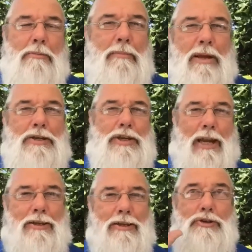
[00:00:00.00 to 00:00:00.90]
my biggest
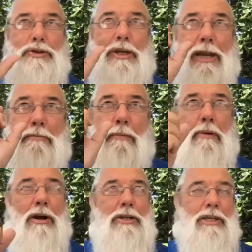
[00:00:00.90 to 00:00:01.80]
challenge is just getting my
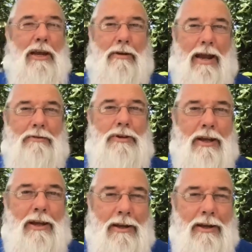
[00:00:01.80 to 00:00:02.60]
mindset around.